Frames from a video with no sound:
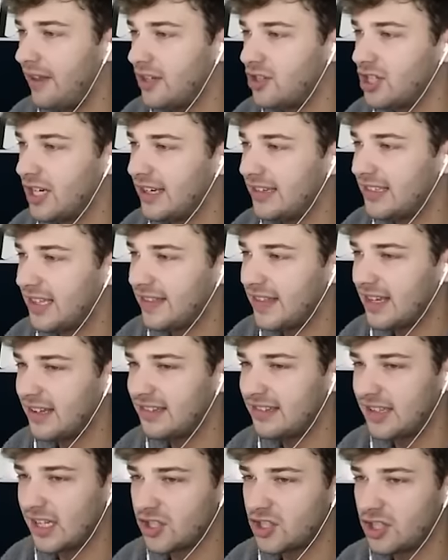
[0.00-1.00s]
And then Jenny
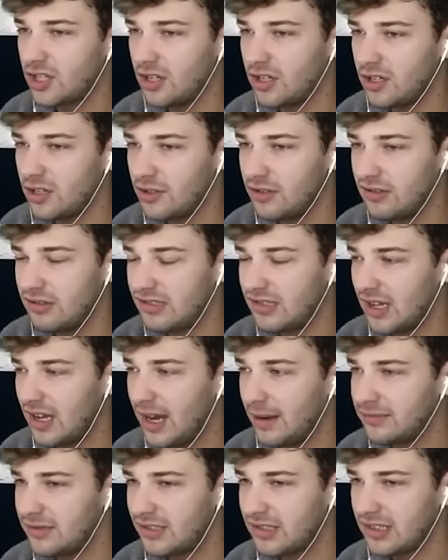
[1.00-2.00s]
said, that is such good
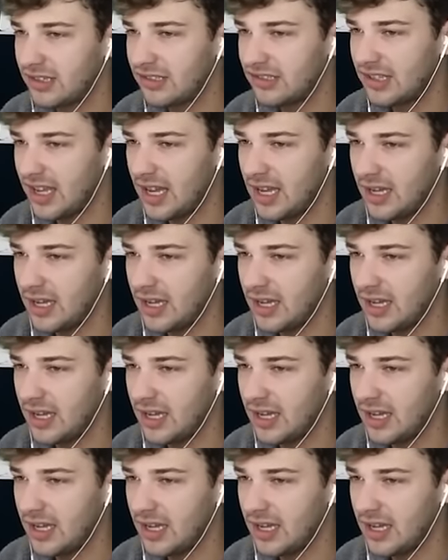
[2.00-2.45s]
news. I'm just gonna